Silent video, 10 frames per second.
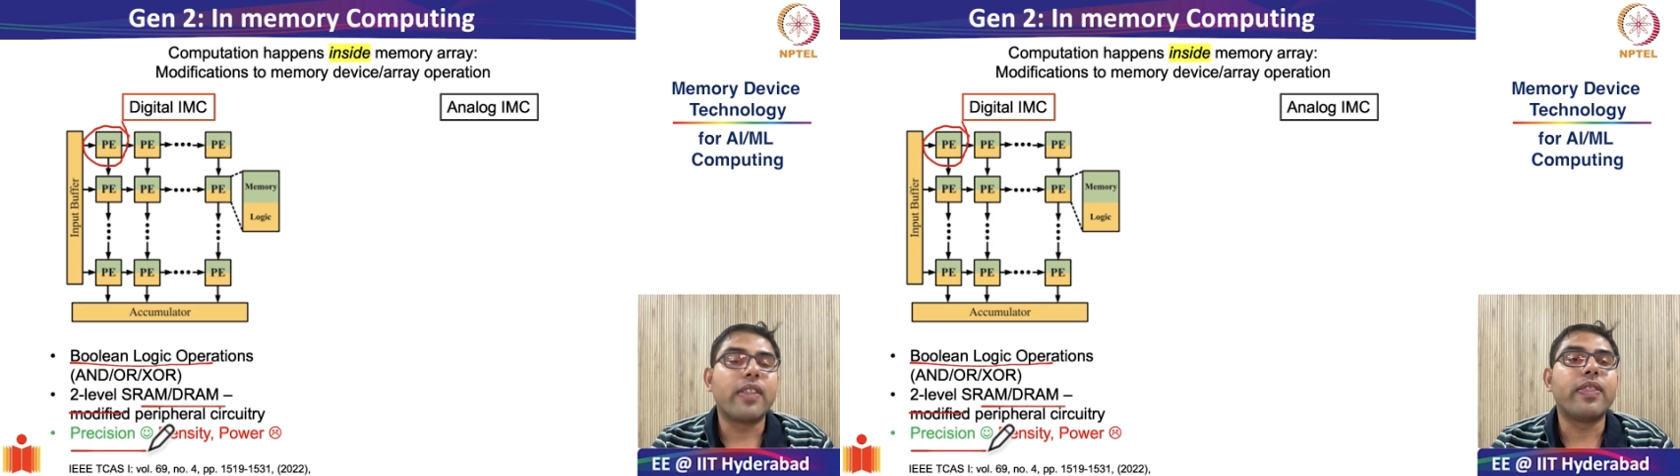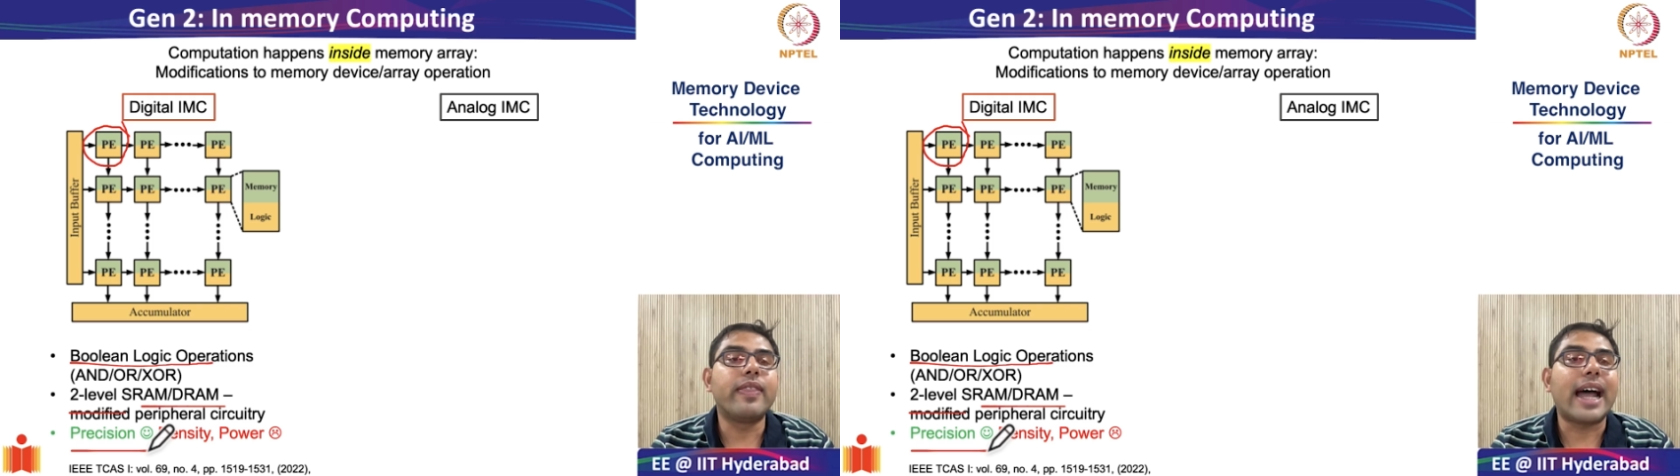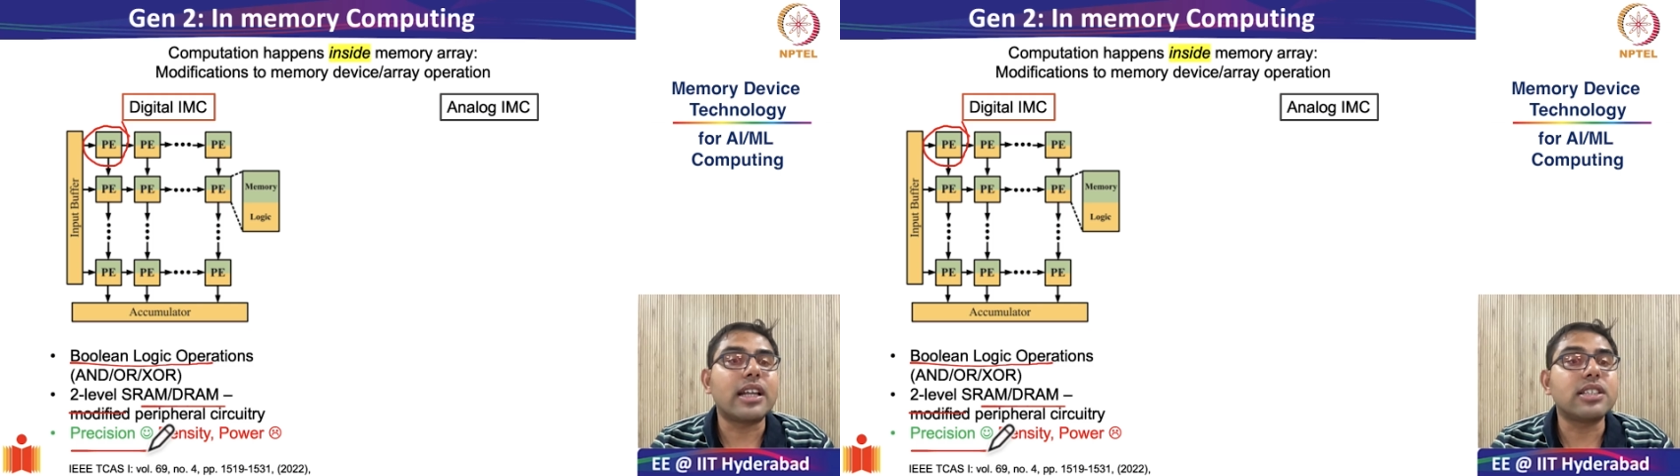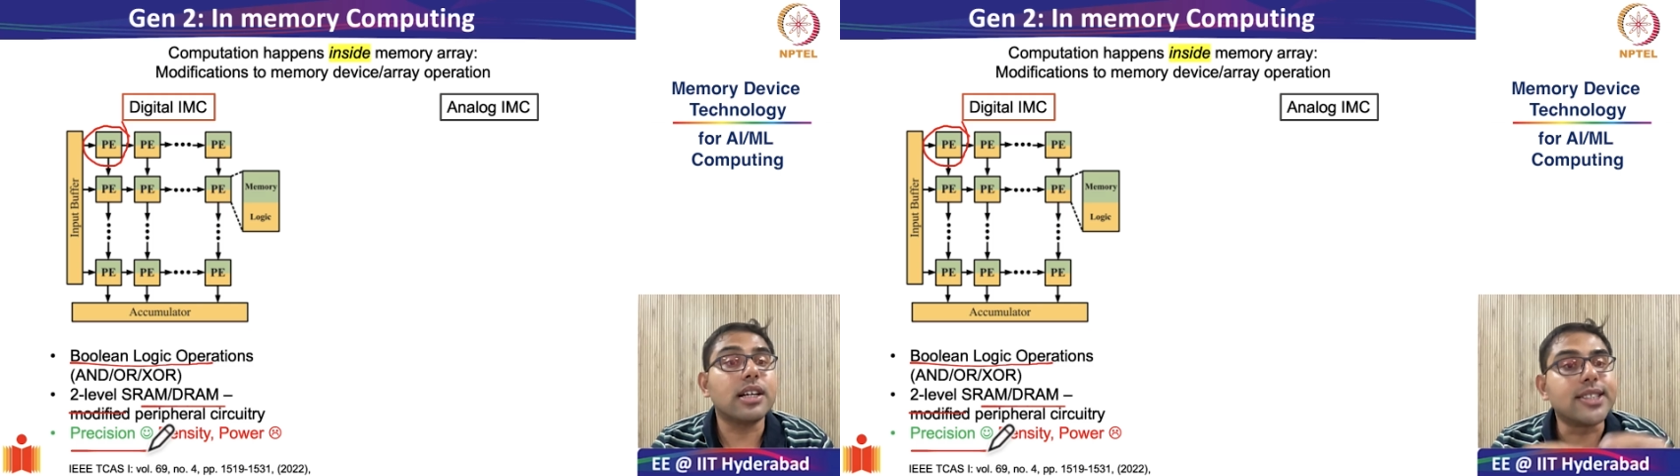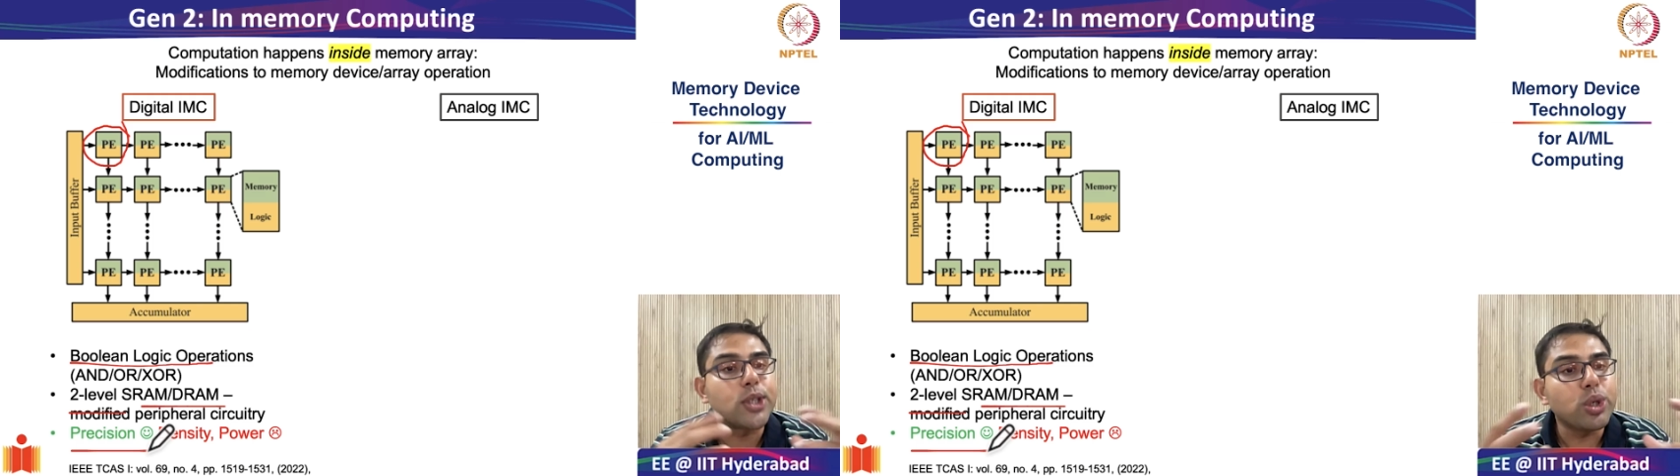that is
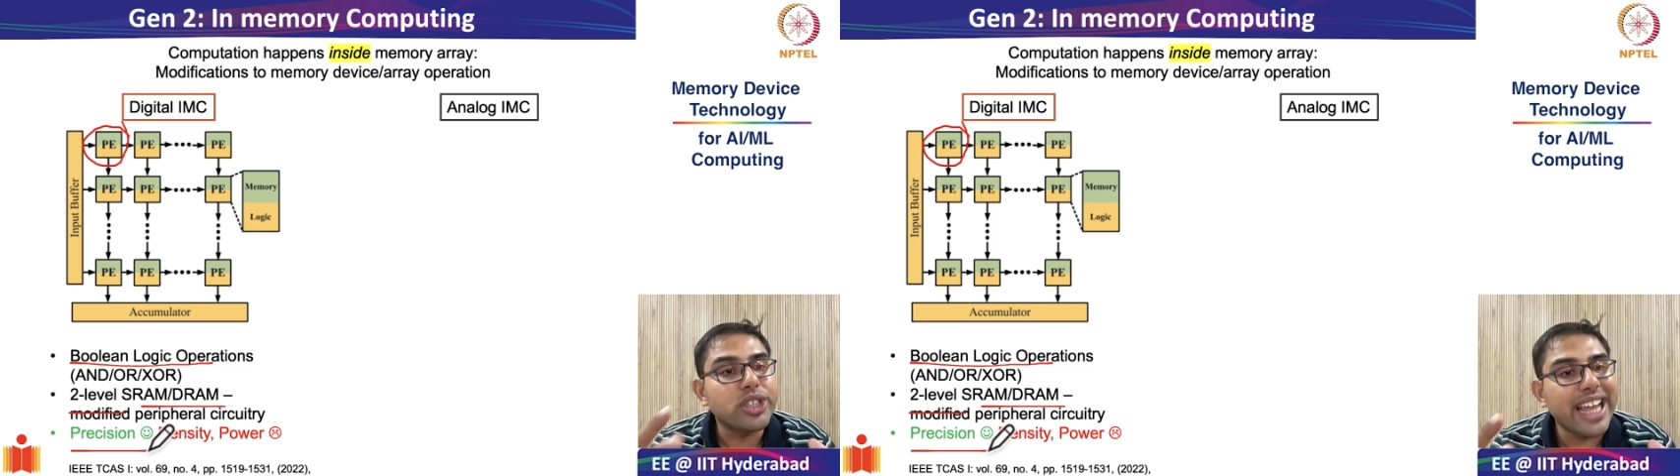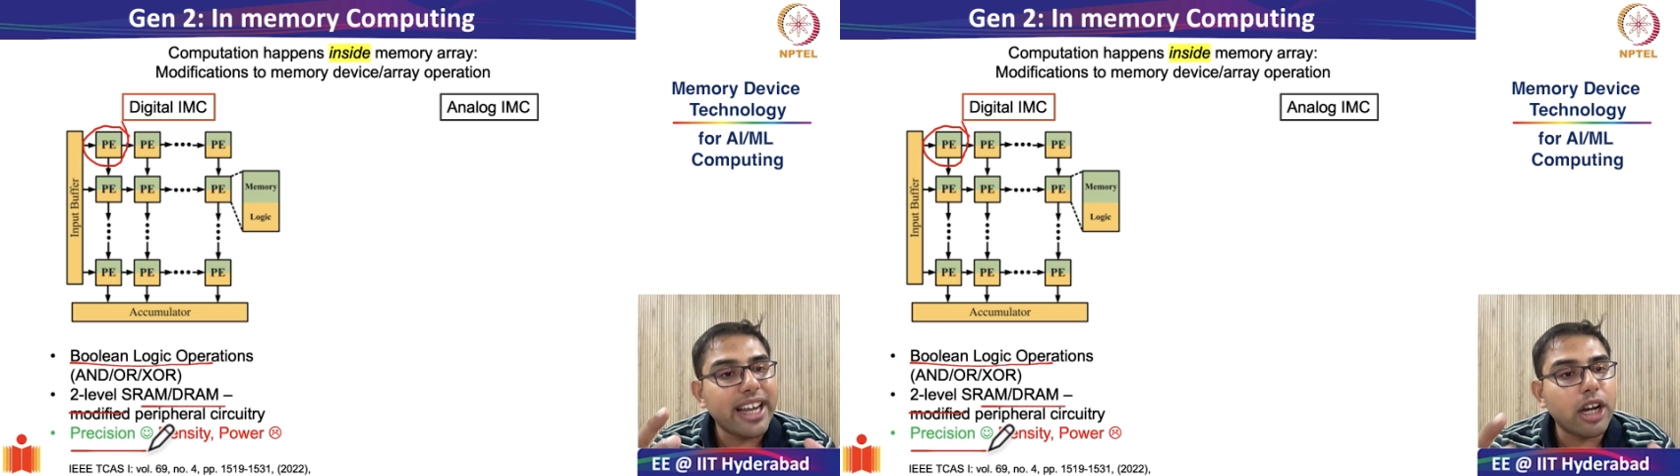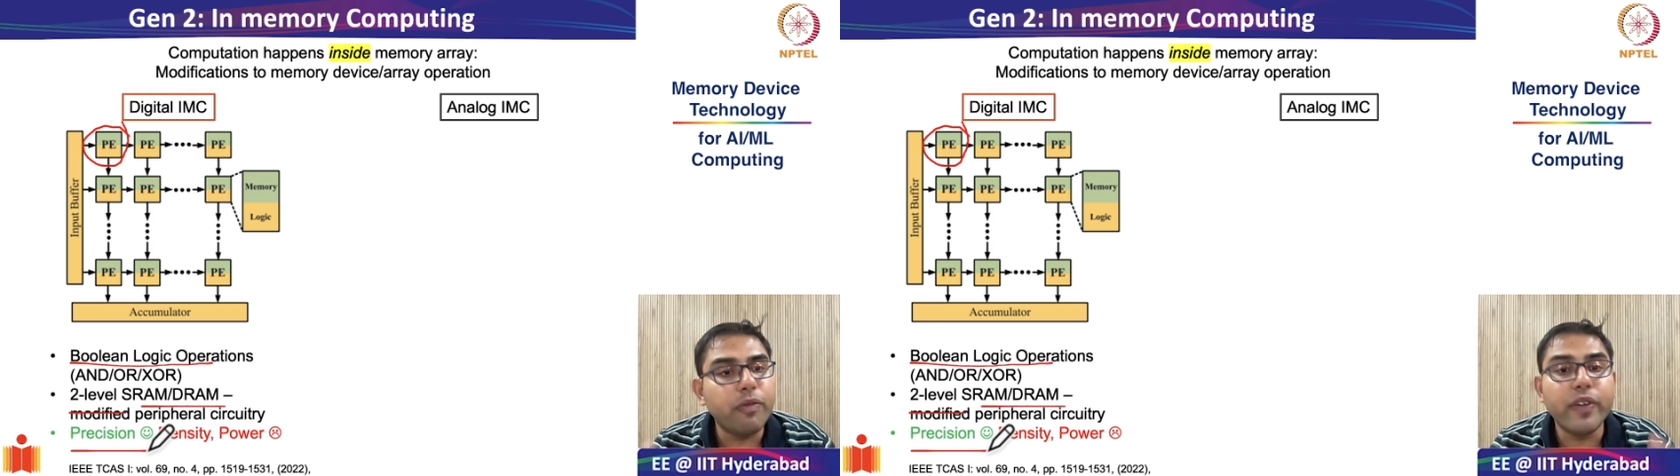associated